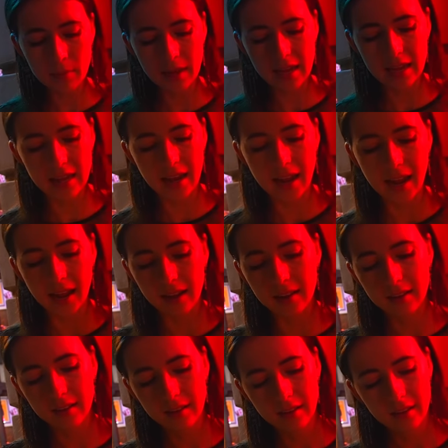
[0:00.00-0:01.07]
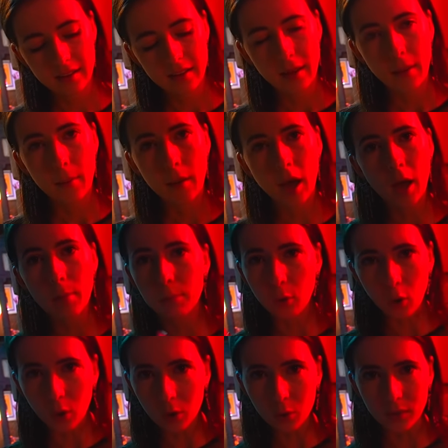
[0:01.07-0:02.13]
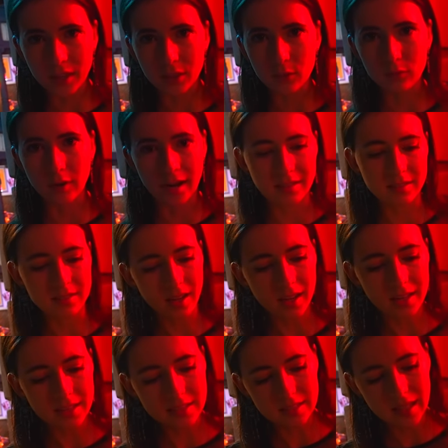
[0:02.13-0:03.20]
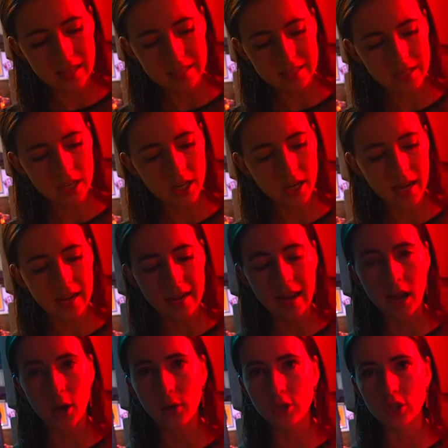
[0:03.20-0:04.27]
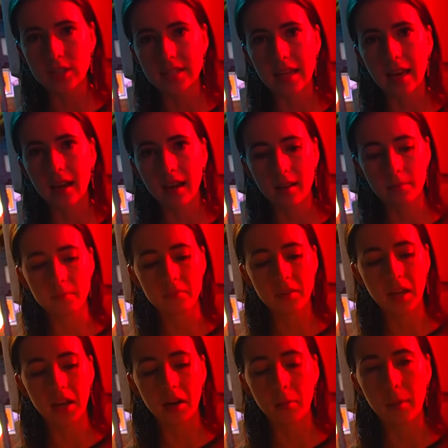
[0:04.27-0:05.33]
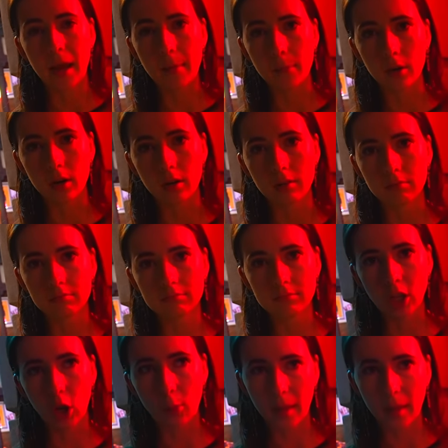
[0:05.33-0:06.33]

in a bowl with red sauce last year, and now you just get it in a paper little